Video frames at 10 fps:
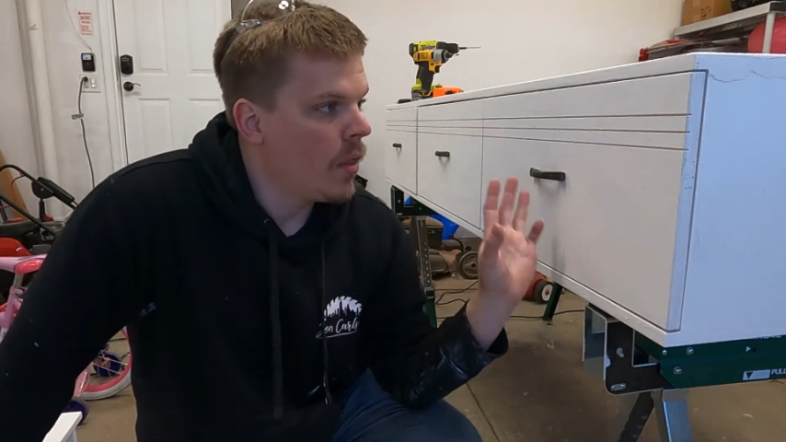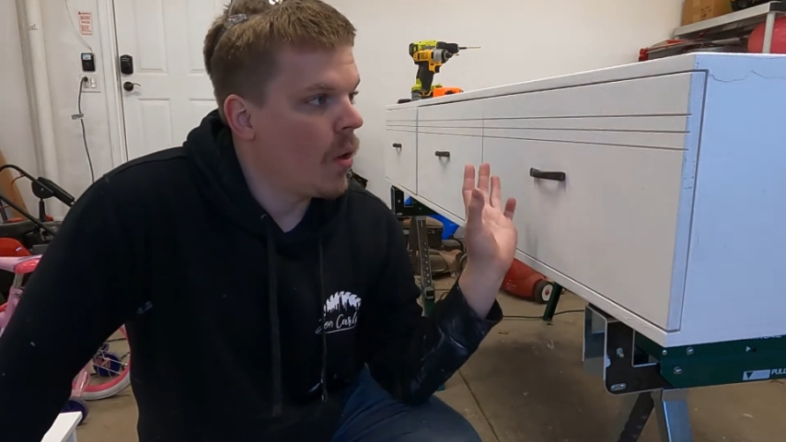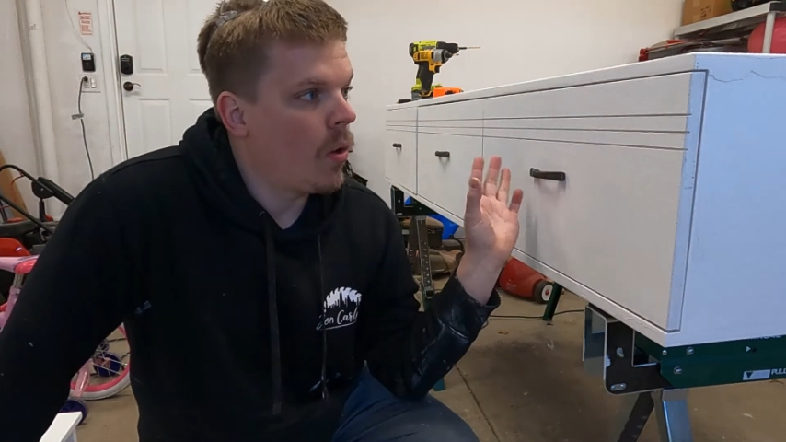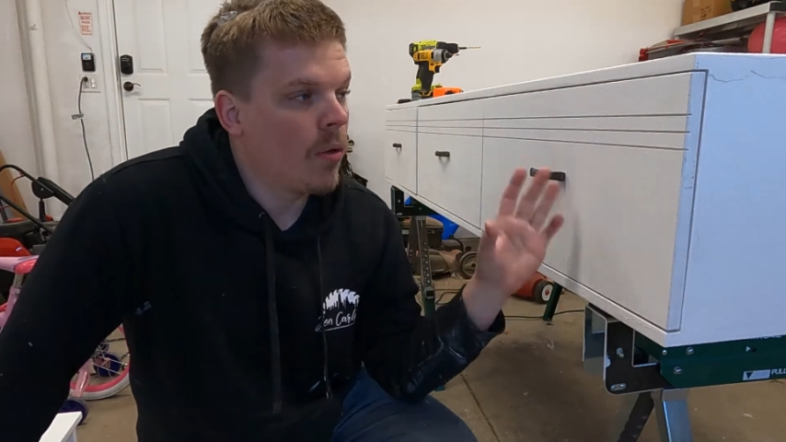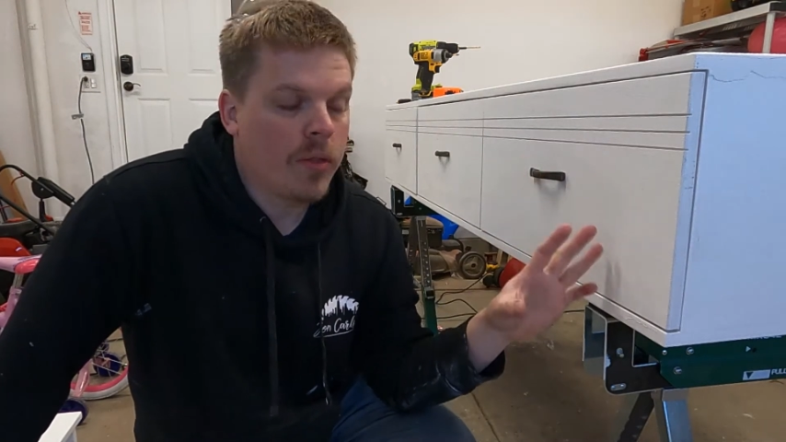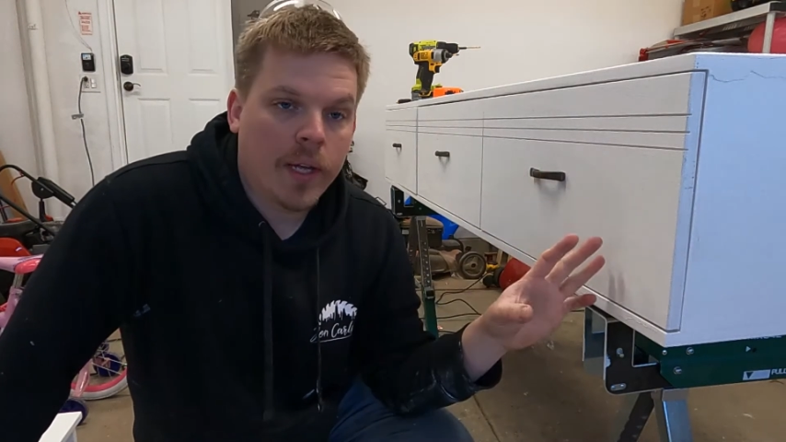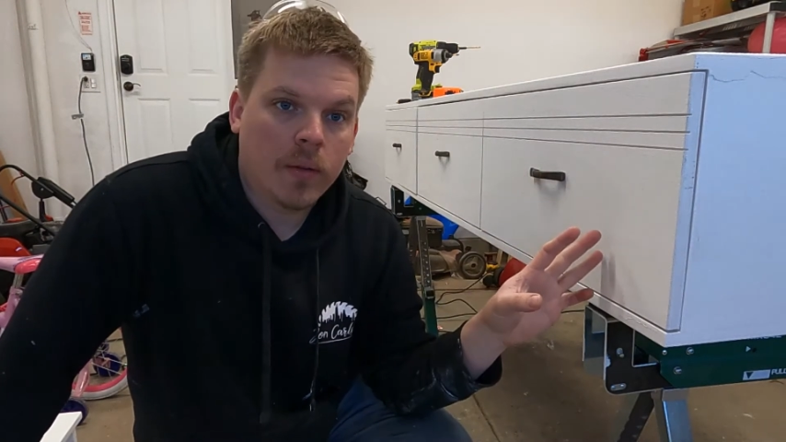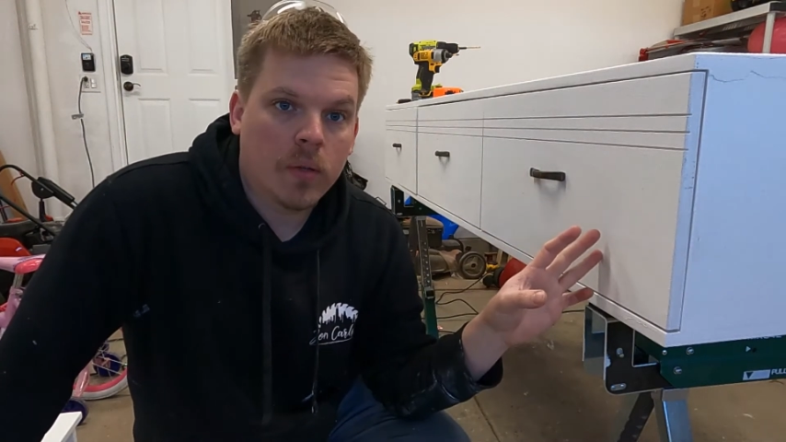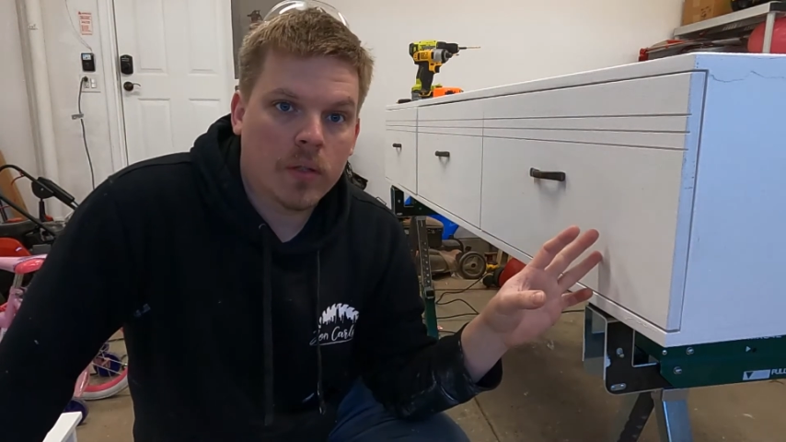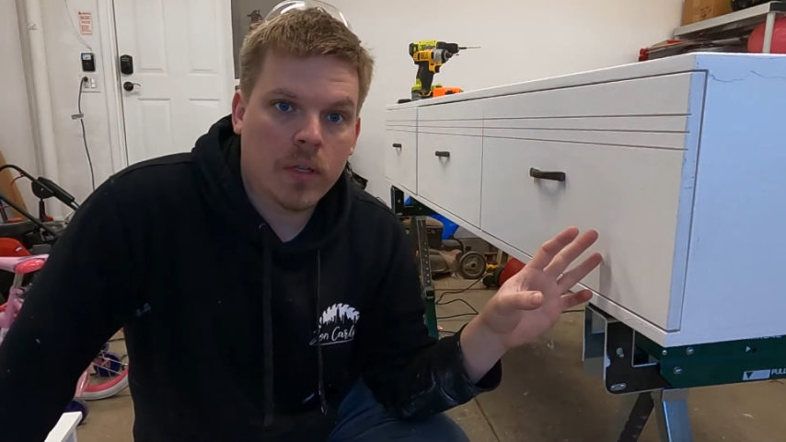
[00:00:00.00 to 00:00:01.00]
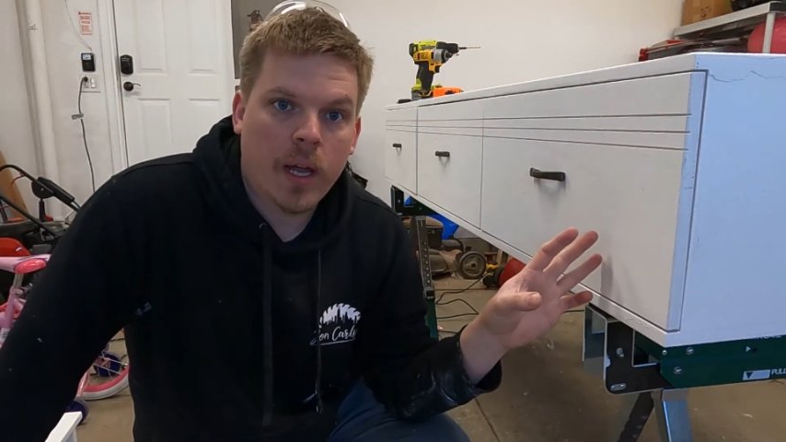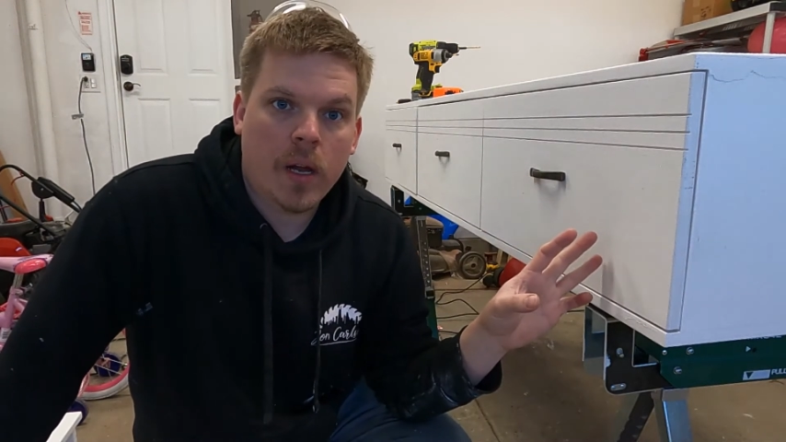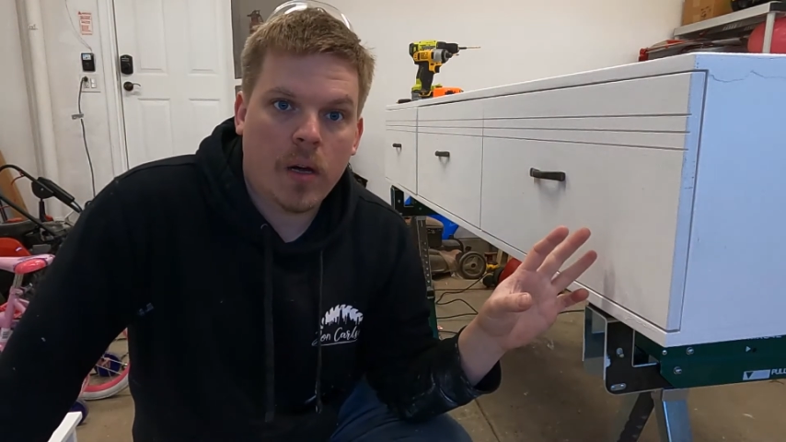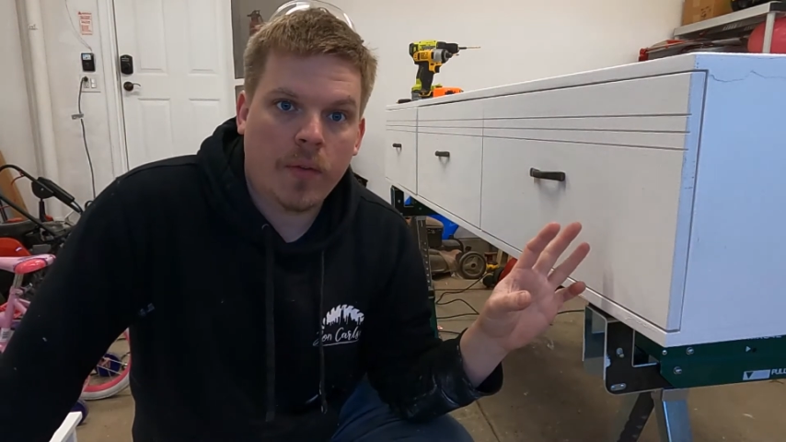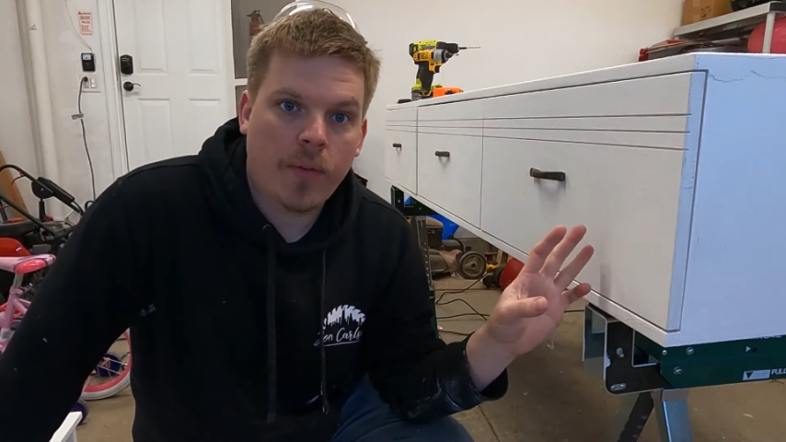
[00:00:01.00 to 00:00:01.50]
the whole thing looks
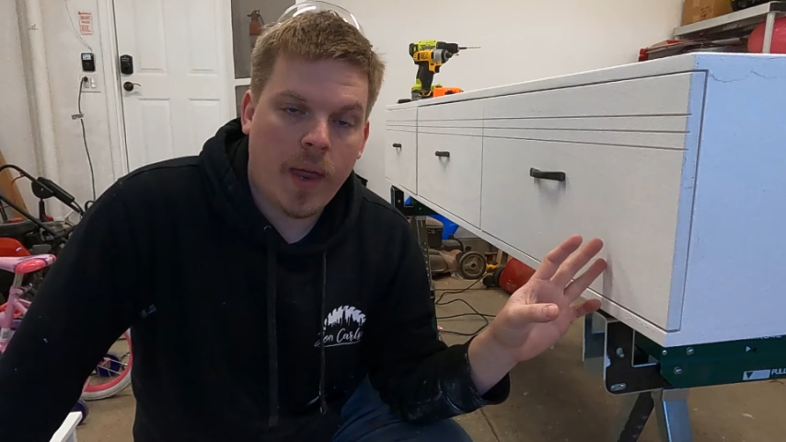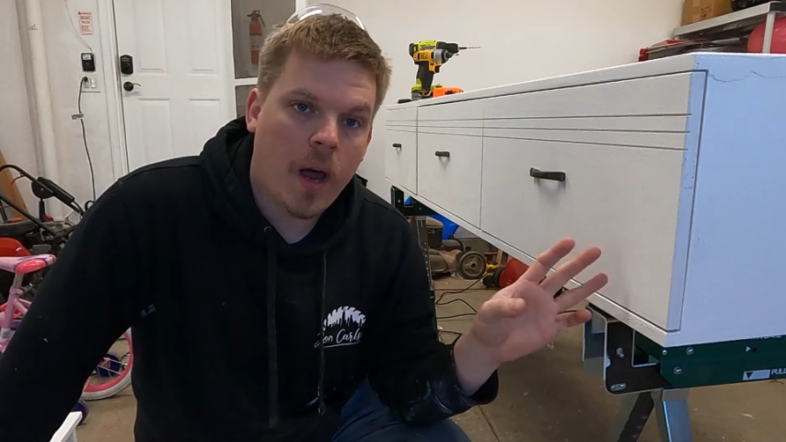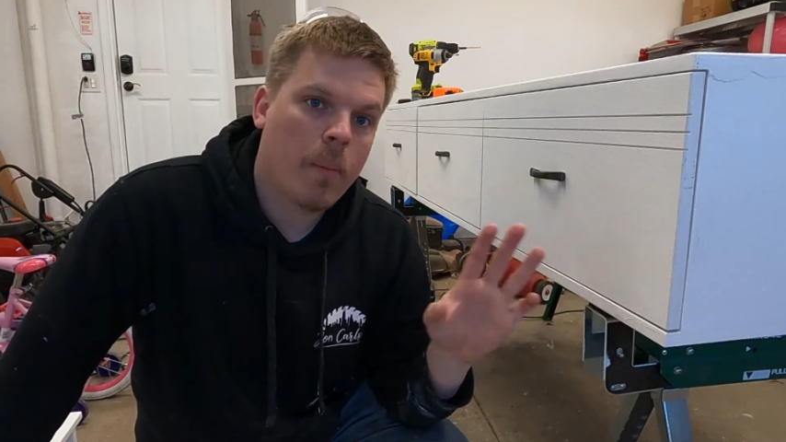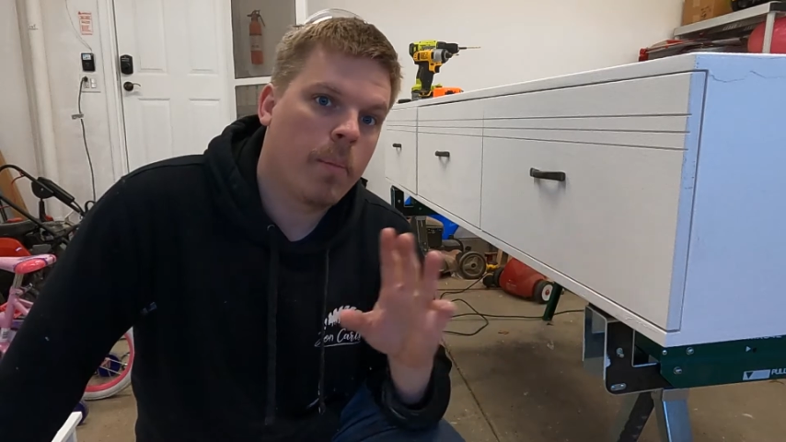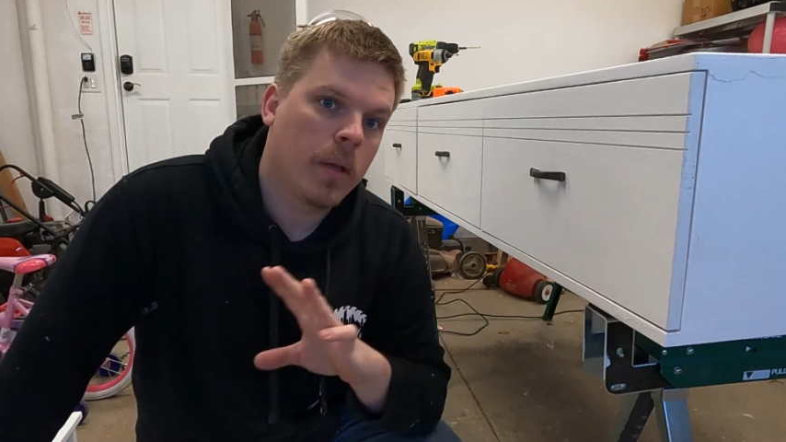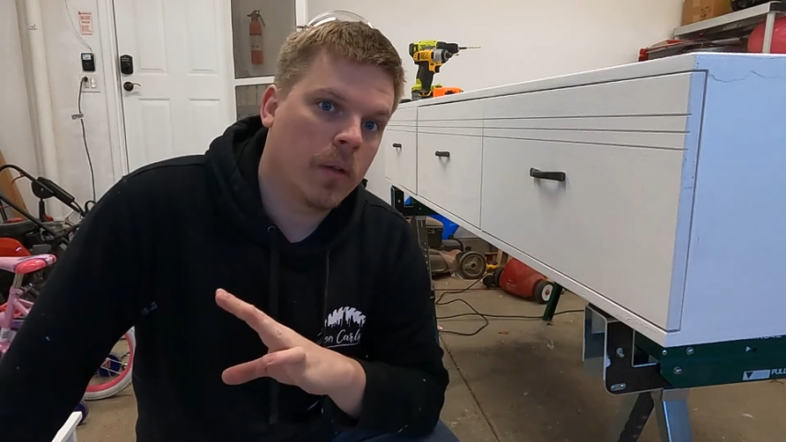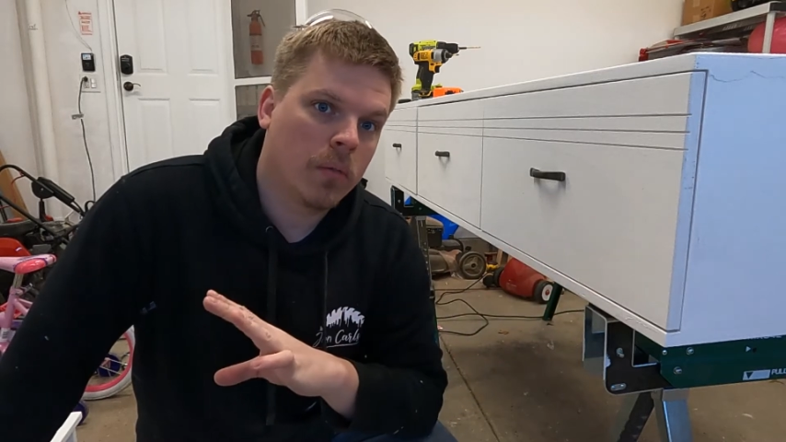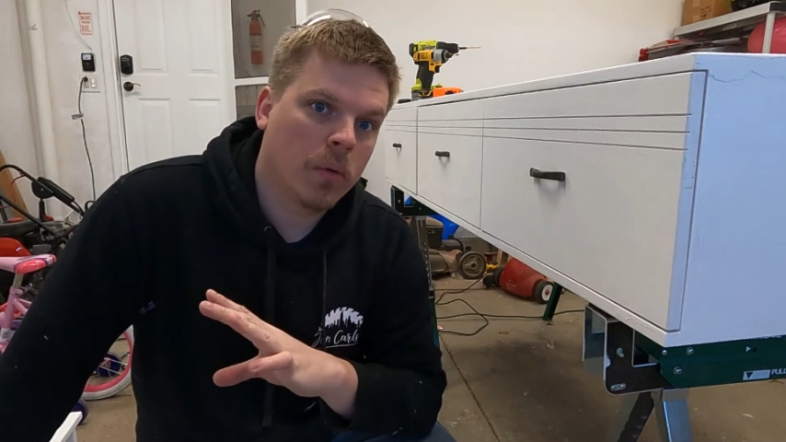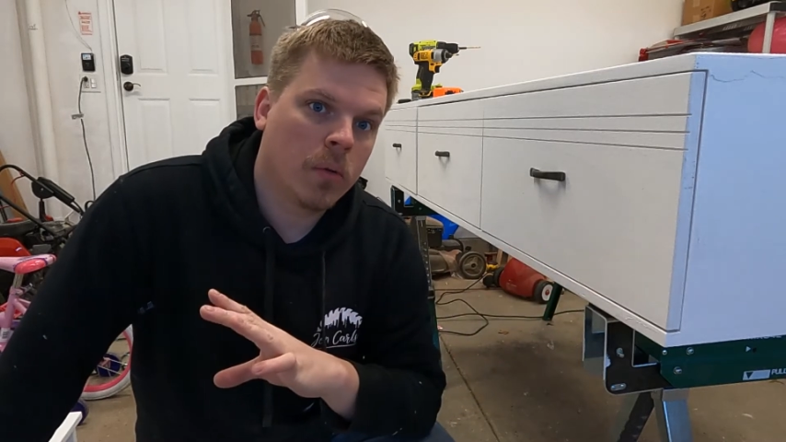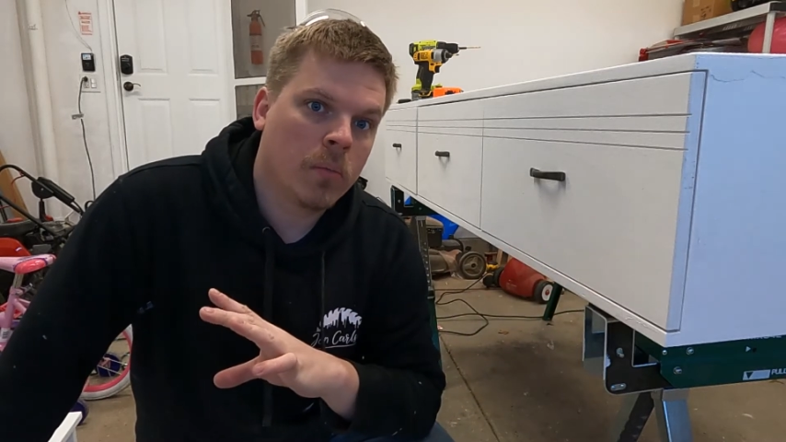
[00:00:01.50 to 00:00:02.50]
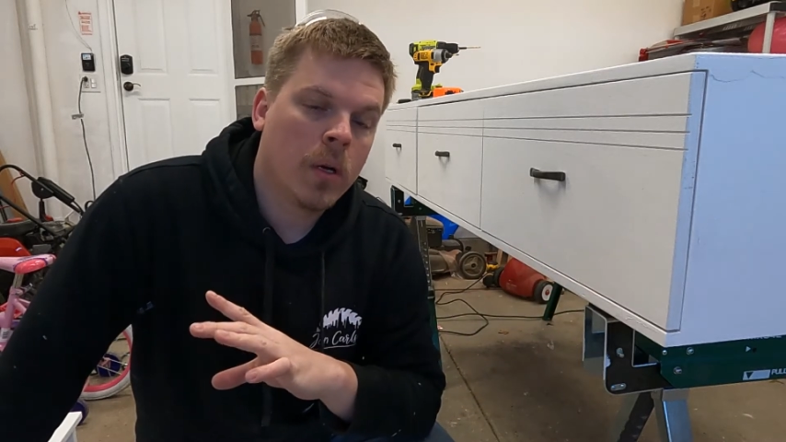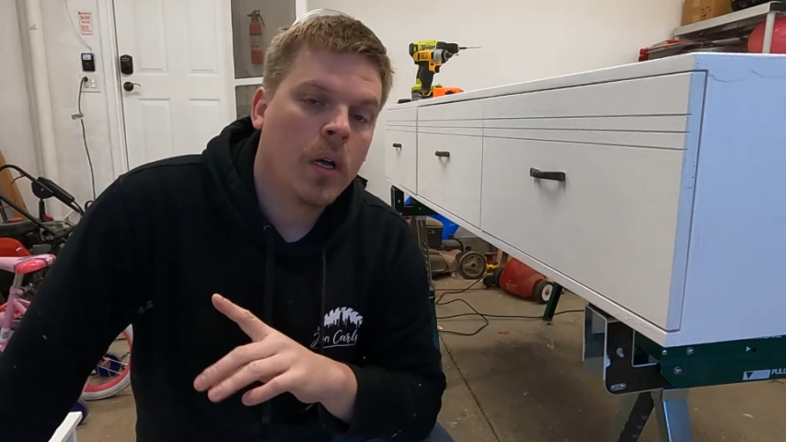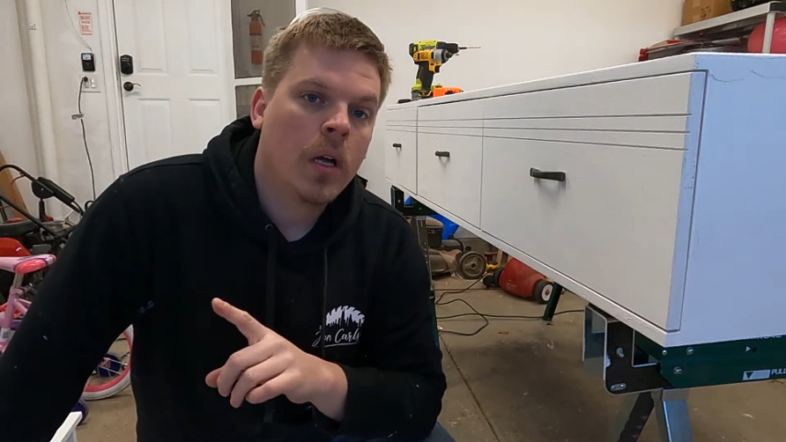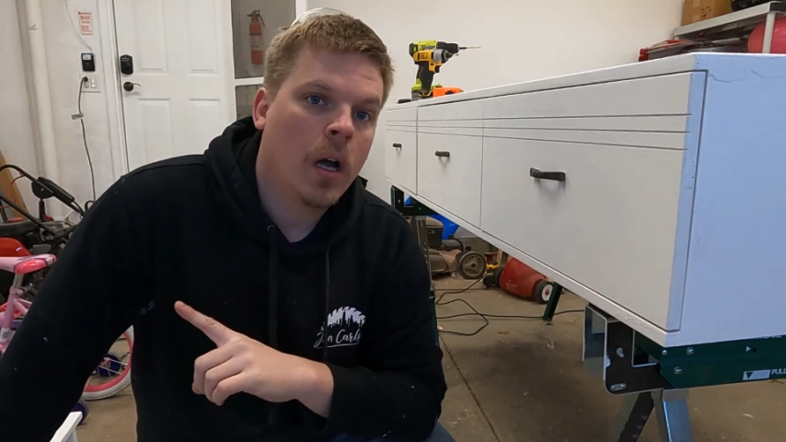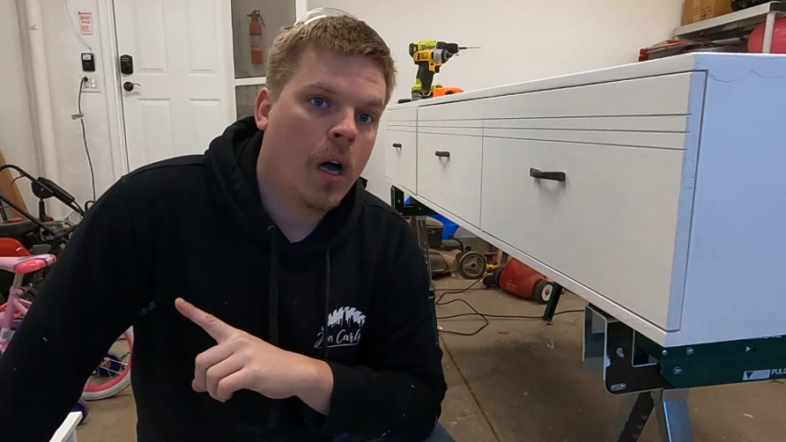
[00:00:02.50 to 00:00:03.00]
like all set up in the room,